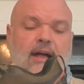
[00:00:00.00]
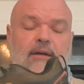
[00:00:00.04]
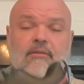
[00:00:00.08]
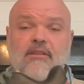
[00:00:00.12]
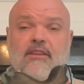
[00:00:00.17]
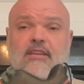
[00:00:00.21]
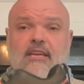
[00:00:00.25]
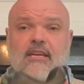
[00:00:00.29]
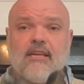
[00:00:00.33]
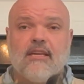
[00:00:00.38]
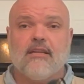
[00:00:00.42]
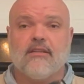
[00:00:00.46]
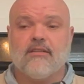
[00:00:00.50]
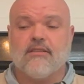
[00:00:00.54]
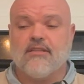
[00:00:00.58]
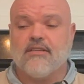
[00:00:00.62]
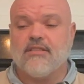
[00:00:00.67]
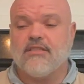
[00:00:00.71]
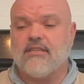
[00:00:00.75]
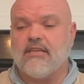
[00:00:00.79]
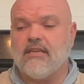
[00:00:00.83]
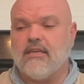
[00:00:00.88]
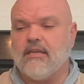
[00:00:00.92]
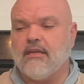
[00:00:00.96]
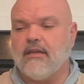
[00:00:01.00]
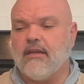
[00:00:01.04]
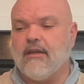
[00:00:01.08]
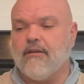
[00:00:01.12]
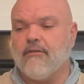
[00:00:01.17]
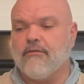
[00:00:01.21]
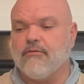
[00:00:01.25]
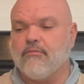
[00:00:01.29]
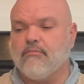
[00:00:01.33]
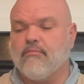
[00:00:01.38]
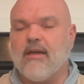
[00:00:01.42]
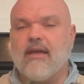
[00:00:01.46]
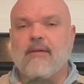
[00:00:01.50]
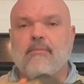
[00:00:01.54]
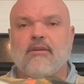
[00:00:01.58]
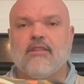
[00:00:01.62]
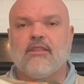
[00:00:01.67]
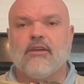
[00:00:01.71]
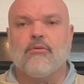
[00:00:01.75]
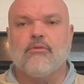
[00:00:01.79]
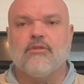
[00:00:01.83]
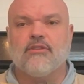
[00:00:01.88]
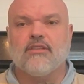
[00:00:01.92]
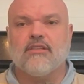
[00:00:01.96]
needed to see if maybe
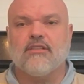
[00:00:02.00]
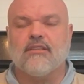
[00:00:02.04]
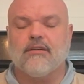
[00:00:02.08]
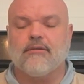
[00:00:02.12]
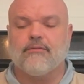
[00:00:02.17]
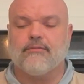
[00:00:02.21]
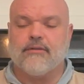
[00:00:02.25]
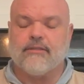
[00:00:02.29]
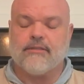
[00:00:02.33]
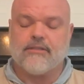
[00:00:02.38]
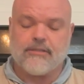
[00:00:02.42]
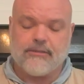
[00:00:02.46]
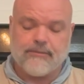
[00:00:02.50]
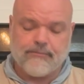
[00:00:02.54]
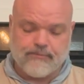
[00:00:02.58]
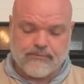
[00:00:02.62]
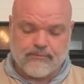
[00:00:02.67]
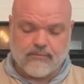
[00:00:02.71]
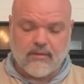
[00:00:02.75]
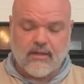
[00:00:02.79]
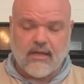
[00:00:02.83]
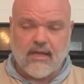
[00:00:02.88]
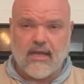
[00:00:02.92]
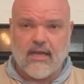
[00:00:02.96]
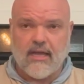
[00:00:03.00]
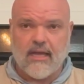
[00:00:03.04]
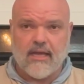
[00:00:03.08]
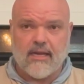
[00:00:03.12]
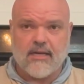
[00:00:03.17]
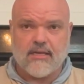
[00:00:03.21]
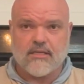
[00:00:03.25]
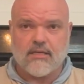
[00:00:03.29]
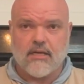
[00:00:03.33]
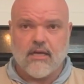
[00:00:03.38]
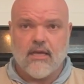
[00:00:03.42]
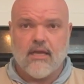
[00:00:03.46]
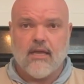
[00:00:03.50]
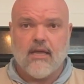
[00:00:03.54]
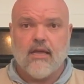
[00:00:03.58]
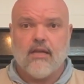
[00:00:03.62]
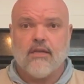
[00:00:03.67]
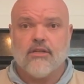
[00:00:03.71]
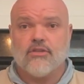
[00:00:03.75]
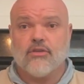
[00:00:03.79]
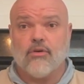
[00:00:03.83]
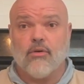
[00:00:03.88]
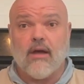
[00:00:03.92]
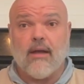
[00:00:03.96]
there was a difference. And
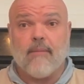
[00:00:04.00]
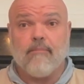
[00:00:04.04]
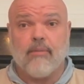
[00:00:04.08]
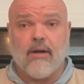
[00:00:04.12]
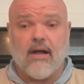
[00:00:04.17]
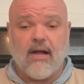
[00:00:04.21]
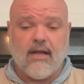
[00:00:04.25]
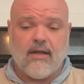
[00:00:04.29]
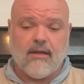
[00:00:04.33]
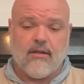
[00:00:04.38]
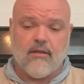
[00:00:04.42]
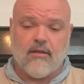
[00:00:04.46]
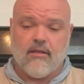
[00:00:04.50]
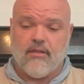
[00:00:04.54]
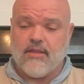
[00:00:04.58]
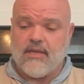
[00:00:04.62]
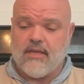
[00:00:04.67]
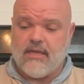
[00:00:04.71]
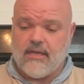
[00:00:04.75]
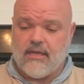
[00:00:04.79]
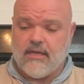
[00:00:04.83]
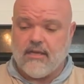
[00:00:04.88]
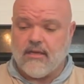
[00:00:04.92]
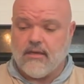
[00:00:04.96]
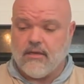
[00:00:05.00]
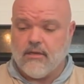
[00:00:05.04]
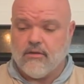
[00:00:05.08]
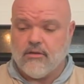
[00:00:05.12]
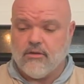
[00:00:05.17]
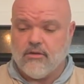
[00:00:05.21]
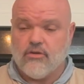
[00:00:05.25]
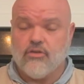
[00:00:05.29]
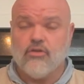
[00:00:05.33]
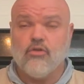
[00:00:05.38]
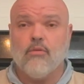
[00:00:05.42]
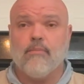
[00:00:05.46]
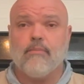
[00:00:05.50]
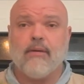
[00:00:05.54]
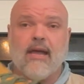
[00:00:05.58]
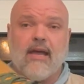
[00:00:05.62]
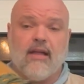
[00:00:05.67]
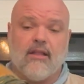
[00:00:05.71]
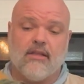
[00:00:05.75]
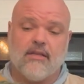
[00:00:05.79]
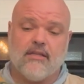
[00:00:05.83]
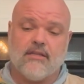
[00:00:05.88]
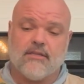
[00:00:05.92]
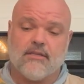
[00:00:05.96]
so I bought the New
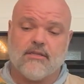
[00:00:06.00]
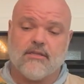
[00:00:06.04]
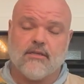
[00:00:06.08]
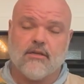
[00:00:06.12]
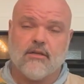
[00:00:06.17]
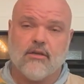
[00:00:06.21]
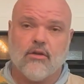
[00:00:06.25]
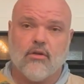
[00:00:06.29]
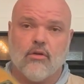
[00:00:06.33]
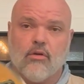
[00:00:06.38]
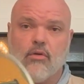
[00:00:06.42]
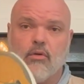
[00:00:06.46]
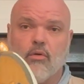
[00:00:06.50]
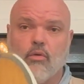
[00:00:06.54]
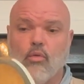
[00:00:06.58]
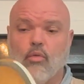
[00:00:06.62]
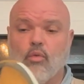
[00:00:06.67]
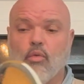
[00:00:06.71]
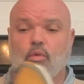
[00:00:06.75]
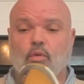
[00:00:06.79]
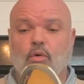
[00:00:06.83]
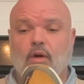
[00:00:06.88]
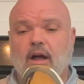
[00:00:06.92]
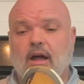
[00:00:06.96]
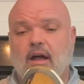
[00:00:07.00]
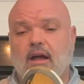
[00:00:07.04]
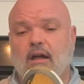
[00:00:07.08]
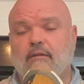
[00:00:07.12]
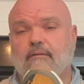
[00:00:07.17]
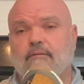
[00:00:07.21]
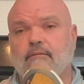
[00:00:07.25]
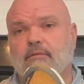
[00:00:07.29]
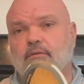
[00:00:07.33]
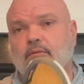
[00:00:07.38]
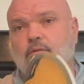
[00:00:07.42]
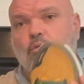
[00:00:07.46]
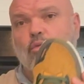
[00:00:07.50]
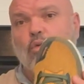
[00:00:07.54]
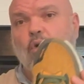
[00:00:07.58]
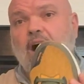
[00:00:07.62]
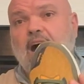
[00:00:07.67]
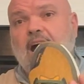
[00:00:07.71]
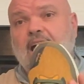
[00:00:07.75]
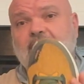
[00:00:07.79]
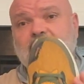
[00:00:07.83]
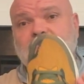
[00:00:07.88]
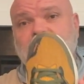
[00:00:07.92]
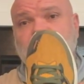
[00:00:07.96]
Balance wide
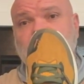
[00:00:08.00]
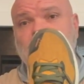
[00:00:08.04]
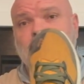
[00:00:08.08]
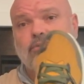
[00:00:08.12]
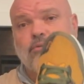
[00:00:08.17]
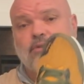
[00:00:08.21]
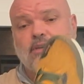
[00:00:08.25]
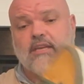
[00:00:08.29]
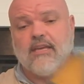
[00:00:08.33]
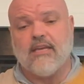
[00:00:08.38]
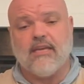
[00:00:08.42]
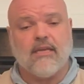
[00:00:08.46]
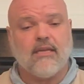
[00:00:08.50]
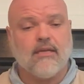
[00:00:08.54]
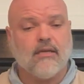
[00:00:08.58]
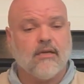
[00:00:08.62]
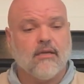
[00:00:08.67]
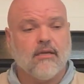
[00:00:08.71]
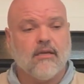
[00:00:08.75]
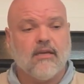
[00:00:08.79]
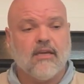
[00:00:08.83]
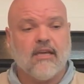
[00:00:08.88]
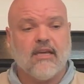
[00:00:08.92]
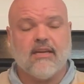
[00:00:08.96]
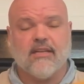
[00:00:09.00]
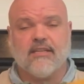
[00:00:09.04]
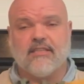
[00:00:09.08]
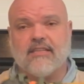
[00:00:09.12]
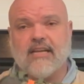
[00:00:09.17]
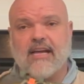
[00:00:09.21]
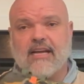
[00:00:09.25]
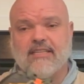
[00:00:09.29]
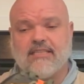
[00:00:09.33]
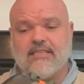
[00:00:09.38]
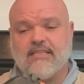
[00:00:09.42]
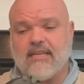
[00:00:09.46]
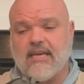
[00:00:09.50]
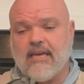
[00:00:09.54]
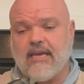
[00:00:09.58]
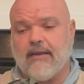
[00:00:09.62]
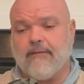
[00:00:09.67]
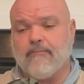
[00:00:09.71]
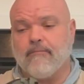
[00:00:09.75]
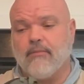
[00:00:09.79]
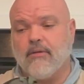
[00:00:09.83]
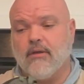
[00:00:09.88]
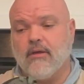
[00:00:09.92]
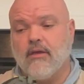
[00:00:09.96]
2E in a size
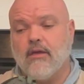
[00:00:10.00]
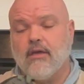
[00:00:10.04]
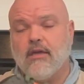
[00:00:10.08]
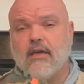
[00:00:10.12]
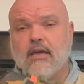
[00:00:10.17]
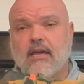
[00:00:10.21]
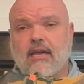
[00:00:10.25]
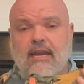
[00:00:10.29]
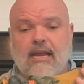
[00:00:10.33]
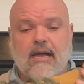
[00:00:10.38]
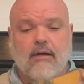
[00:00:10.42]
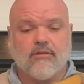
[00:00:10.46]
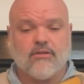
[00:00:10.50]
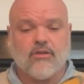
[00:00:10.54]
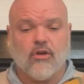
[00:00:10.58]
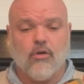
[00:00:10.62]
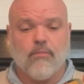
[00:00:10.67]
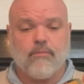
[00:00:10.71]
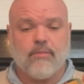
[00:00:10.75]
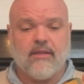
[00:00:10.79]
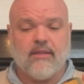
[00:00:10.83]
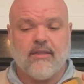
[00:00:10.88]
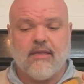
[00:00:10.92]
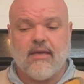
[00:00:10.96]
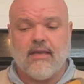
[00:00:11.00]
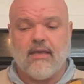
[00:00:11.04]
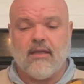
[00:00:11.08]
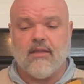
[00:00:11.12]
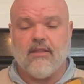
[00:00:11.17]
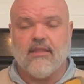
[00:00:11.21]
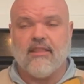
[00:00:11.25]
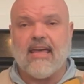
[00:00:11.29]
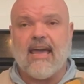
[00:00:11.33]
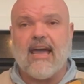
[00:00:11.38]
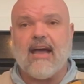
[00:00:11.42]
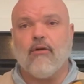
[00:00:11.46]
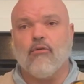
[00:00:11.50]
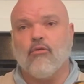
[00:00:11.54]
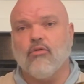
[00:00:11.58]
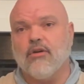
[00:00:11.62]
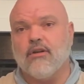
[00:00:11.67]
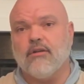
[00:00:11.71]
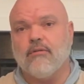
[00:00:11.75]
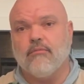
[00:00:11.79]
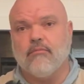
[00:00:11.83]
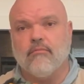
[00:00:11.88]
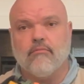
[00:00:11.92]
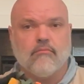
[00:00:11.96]
10. And I was hoping that
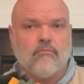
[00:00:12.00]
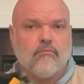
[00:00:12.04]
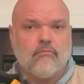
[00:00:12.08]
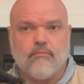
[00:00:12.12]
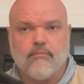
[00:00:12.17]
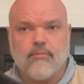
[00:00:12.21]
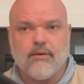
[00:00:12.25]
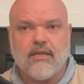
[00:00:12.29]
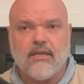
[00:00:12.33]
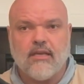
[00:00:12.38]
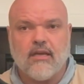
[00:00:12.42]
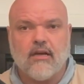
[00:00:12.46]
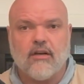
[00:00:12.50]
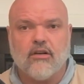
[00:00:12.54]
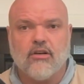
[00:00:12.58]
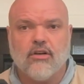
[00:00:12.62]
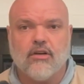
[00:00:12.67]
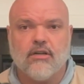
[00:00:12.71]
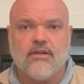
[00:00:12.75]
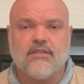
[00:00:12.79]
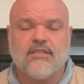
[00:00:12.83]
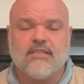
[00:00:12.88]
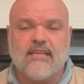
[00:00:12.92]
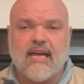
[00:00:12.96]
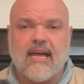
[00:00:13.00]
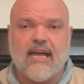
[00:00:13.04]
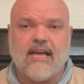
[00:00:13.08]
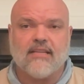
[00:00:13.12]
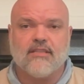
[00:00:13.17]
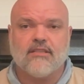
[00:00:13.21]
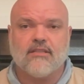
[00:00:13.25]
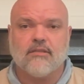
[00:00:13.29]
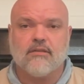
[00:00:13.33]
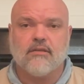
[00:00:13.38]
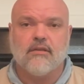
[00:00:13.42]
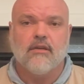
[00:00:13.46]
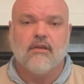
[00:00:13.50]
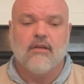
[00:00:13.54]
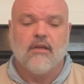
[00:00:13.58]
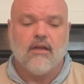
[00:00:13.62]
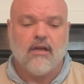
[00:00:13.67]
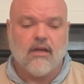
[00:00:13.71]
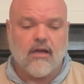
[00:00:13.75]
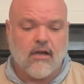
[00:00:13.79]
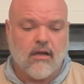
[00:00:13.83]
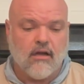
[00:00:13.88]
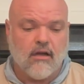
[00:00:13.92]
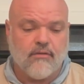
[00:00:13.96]
would be a good test
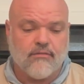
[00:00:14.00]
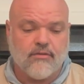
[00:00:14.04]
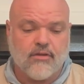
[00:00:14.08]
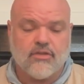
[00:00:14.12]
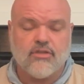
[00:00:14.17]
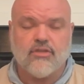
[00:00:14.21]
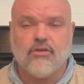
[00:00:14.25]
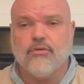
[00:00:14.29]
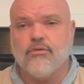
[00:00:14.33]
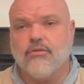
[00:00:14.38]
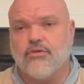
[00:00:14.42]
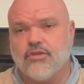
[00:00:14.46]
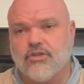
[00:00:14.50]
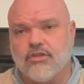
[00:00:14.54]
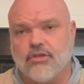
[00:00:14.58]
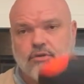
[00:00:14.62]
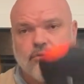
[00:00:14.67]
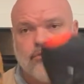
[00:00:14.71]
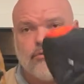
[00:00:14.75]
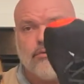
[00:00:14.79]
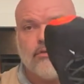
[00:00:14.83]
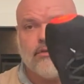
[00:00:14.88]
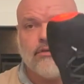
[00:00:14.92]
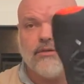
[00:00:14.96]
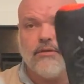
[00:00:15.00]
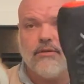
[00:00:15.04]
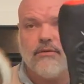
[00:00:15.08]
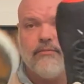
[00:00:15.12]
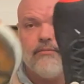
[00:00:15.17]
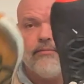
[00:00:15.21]
of the 2 shoes